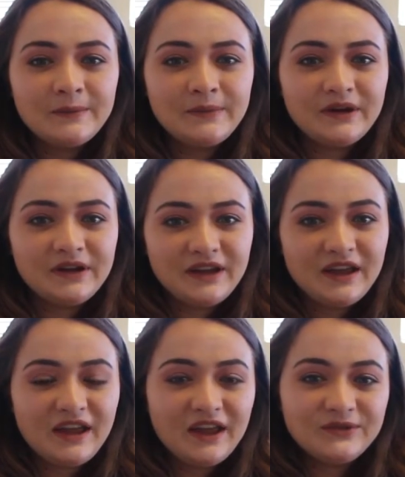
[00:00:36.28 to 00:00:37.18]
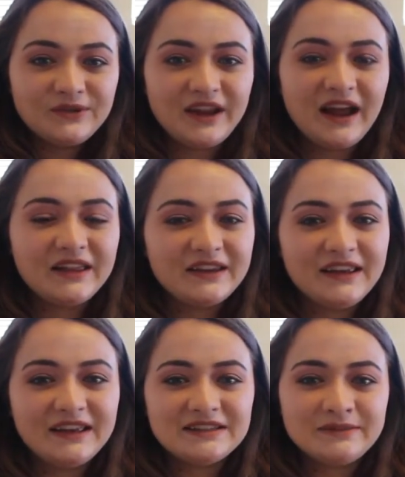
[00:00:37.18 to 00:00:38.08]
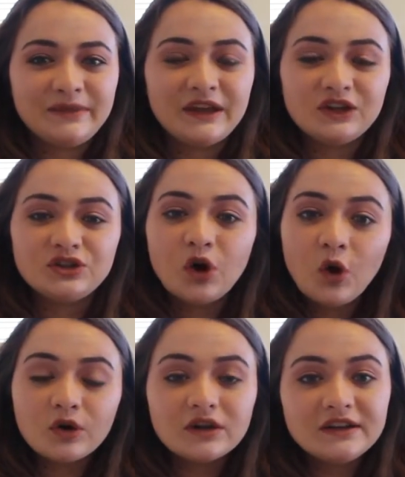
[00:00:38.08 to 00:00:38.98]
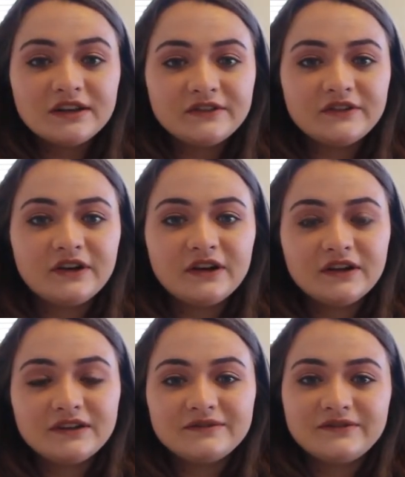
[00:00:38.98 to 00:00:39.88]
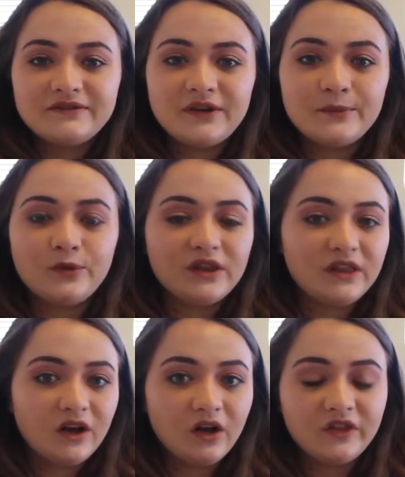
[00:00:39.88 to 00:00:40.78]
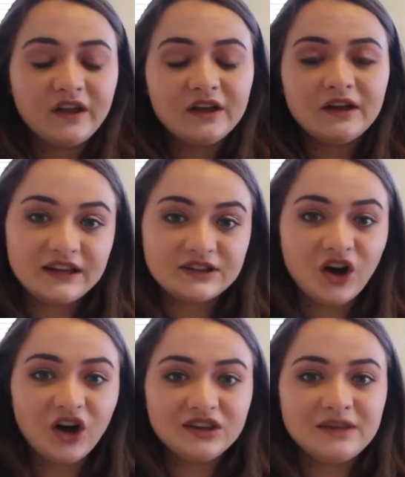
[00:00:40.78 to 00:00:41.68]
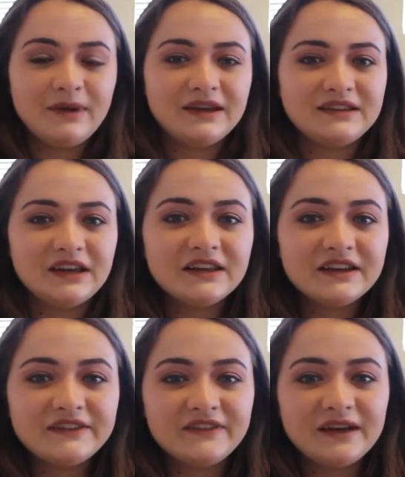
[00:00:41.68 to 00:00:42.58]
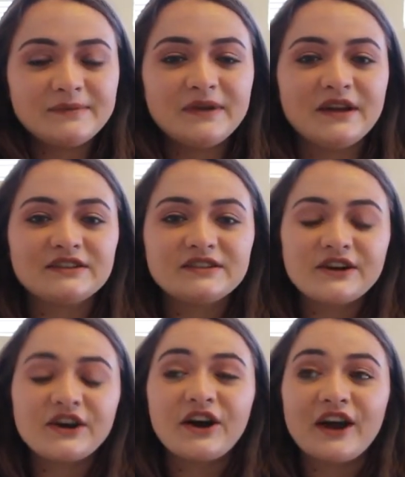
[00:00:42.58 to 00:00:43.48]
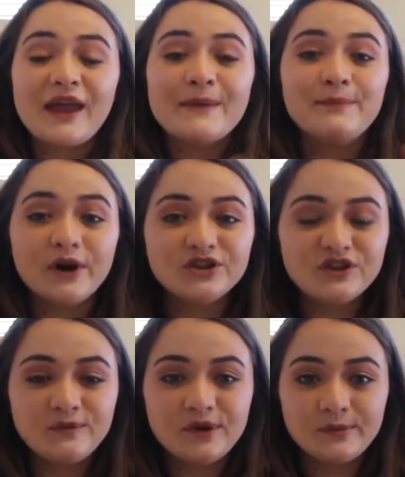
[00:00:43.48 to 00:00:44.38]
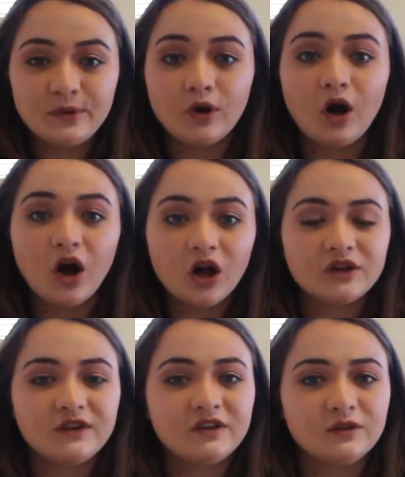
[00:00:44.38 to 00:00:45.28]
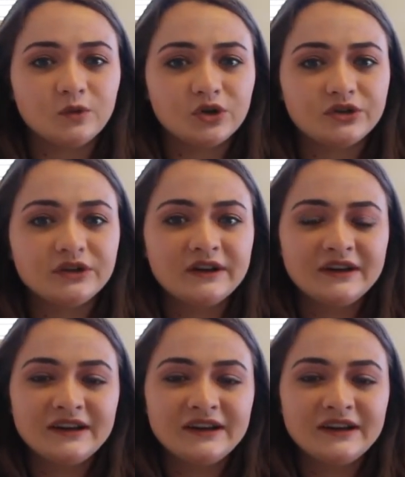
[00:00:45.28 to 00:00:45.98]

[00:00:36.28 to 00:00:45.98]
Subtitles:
but in reality it's something totally different from what they all think. It's called the Mandela effect because there are a bunch of people all around the world